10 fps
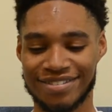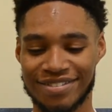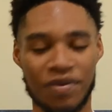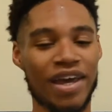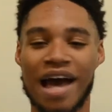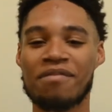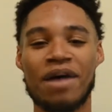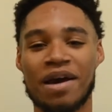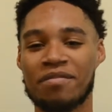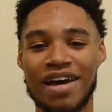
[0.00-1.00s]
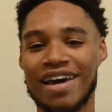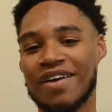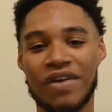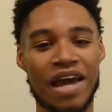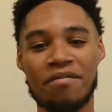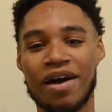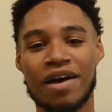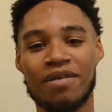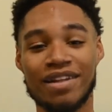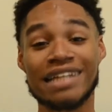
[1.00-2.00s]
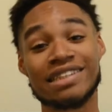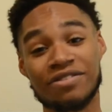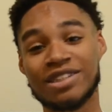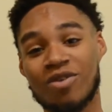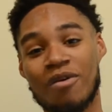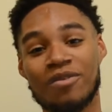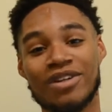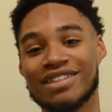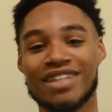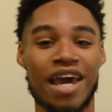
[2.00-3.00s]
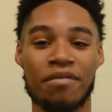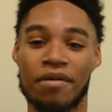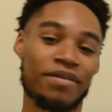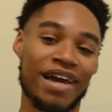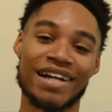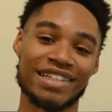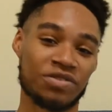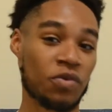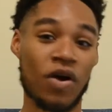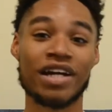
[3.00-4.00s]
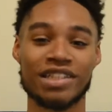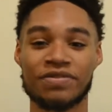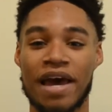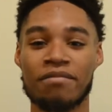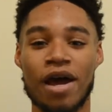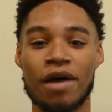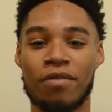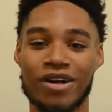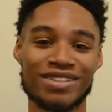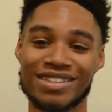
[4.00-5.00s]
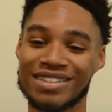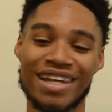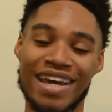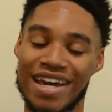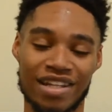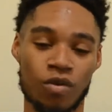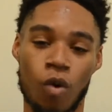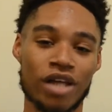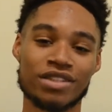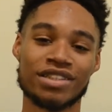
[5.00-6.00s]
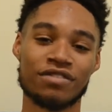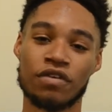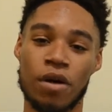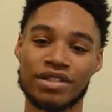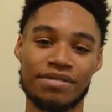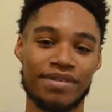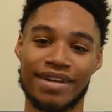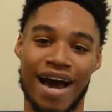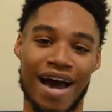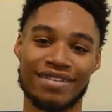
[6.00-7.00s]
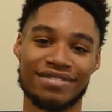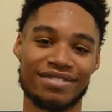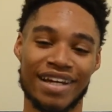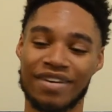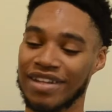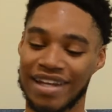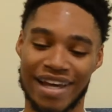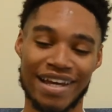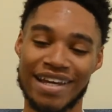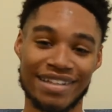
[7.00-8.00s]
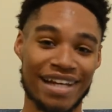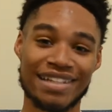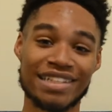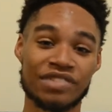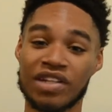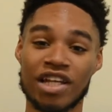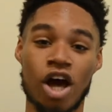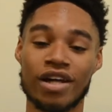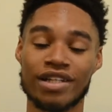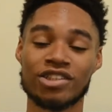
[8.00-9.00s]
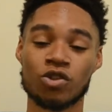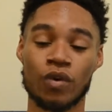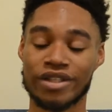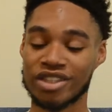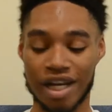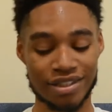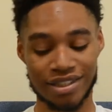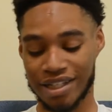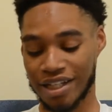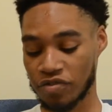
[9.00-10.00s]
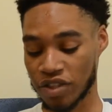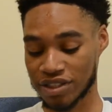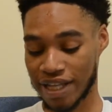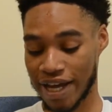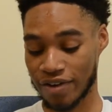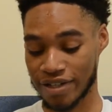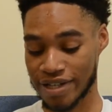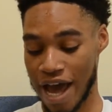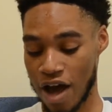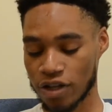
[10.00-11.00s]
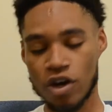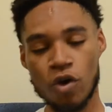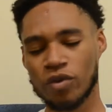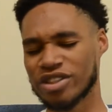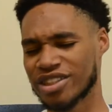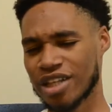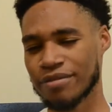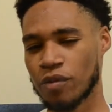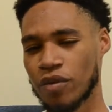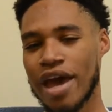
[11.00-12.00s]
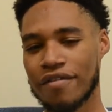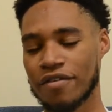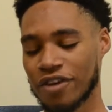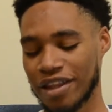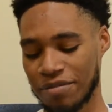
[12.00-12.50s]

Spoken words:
We got Micah. That's the reason why we won this game, I'm going to be honest. We won because we had Micah Parsons, and the Washington football team did not. That's really all it is to it. Shots to the defense, they held it down, which is something we haven't really